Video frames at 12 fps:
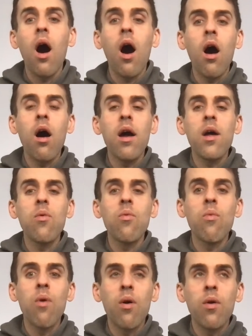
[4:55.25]
I
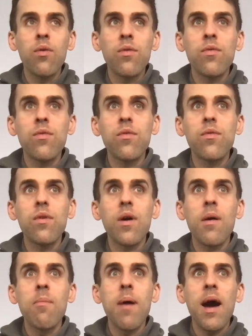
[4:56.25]
was
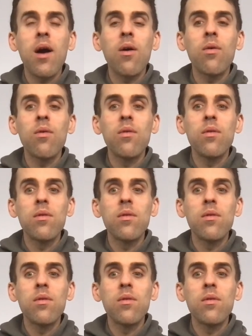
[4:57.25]
about,